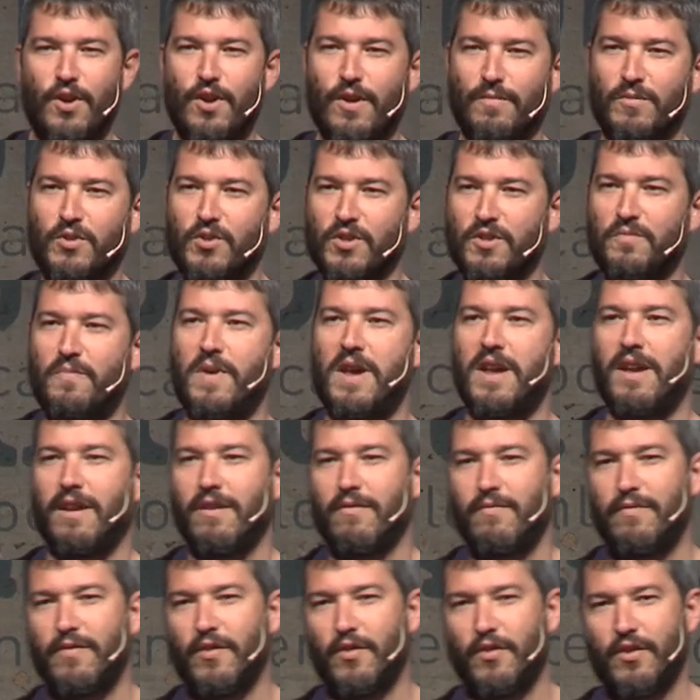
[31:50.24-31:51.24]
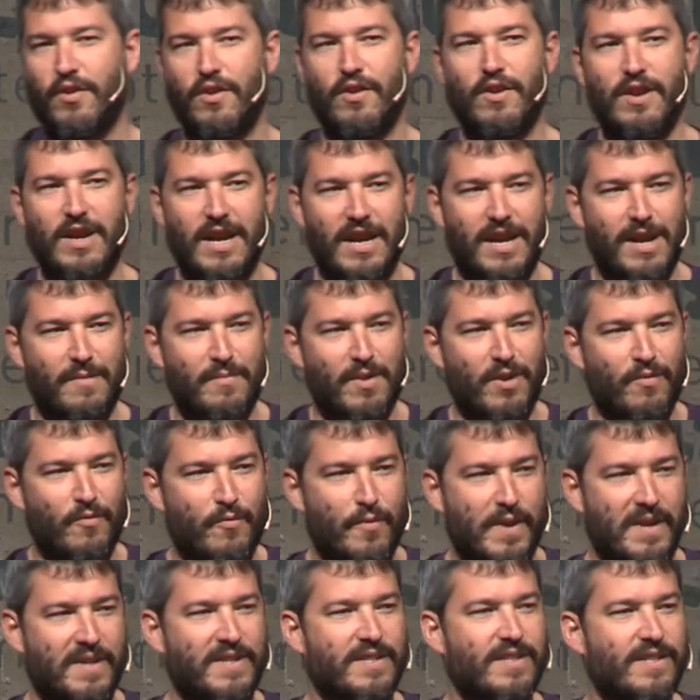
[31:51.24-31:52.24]
come to Spain for a couple of
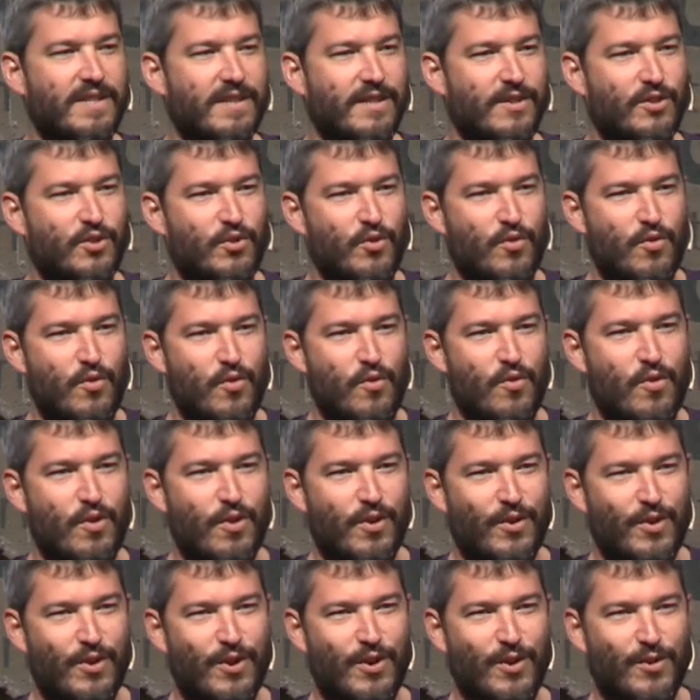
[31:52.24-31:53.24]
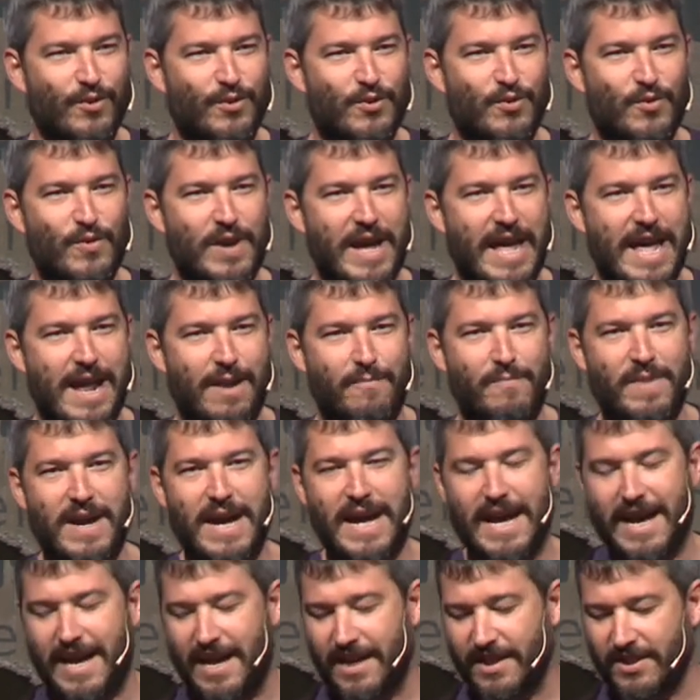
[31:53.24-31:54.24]
weeks to help
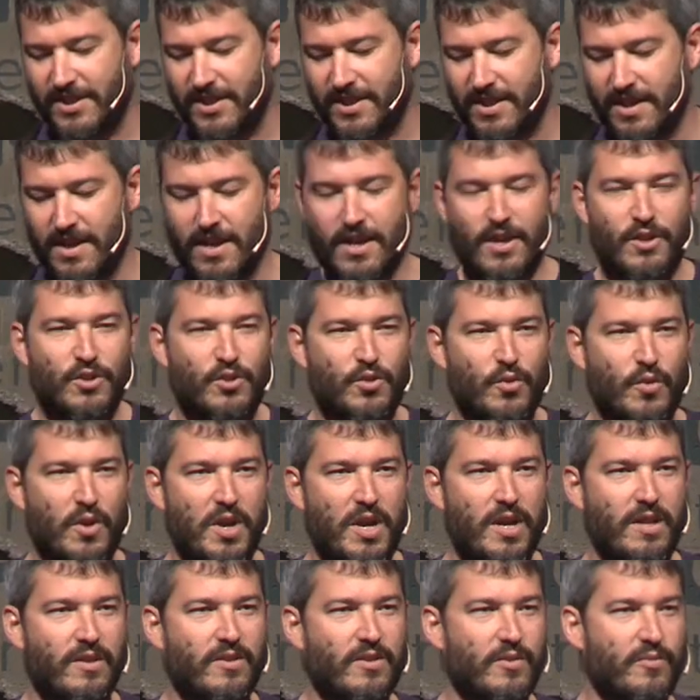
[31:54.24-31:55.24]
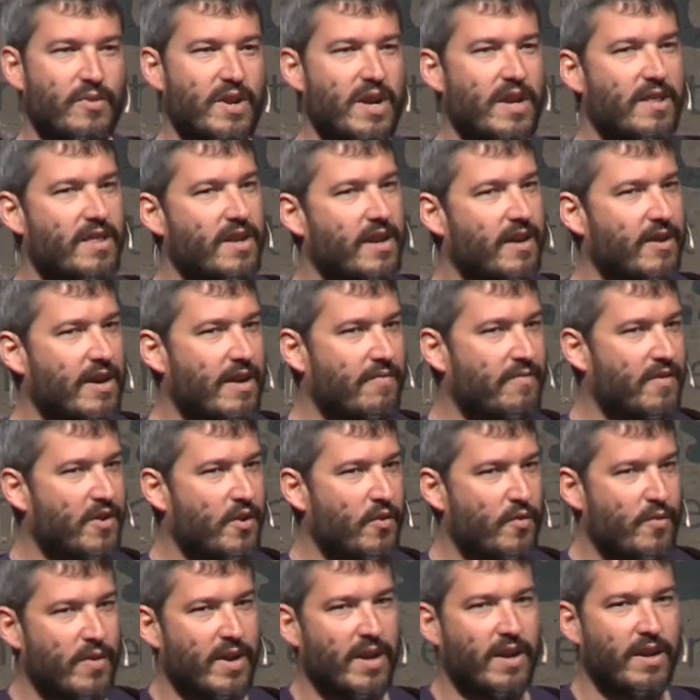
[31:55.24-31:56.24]
us to integrate the
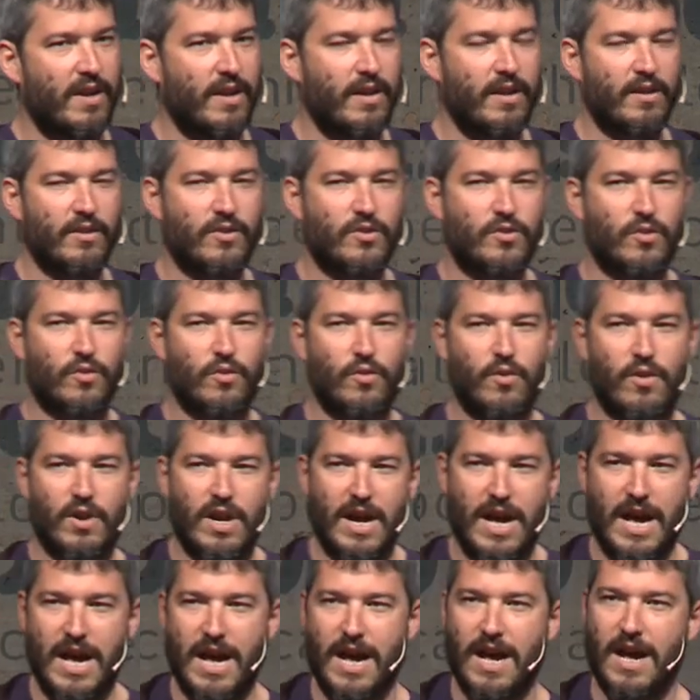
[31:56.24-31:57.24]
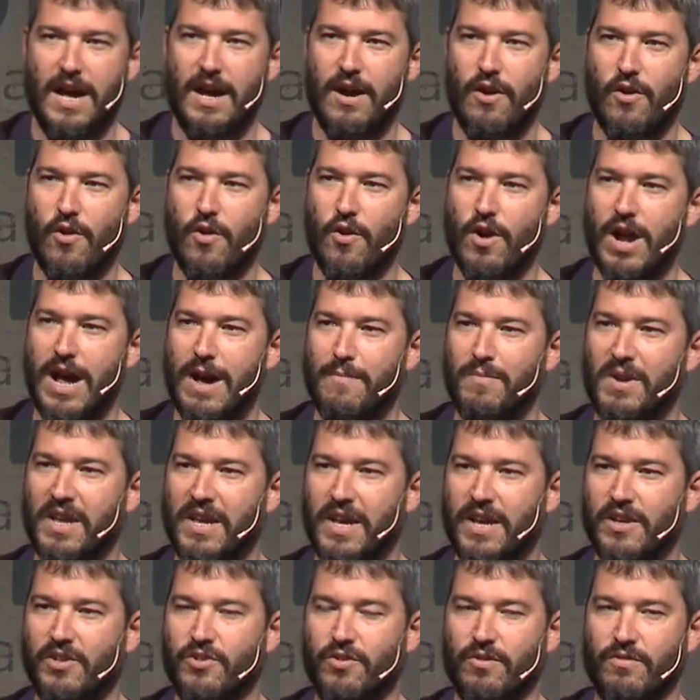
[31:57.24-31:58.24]
GraphQL into our
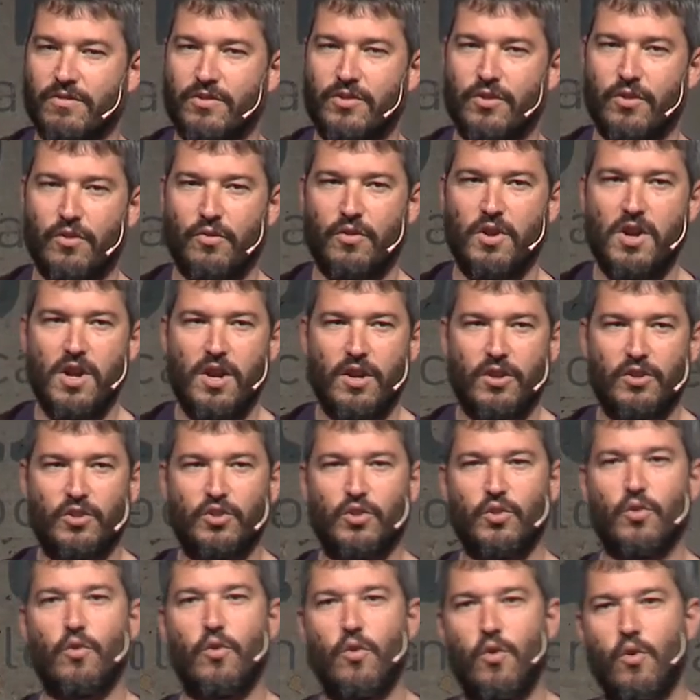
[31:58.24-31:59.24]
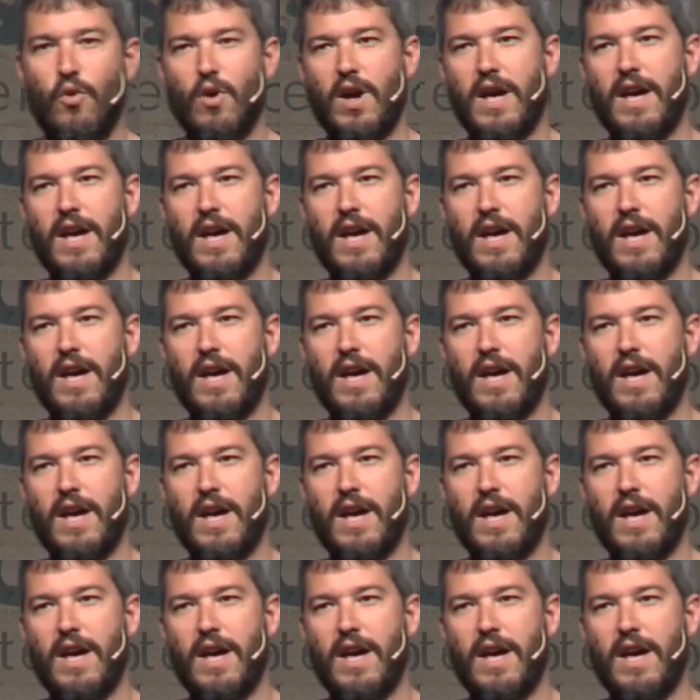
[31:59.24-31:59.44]
application. So do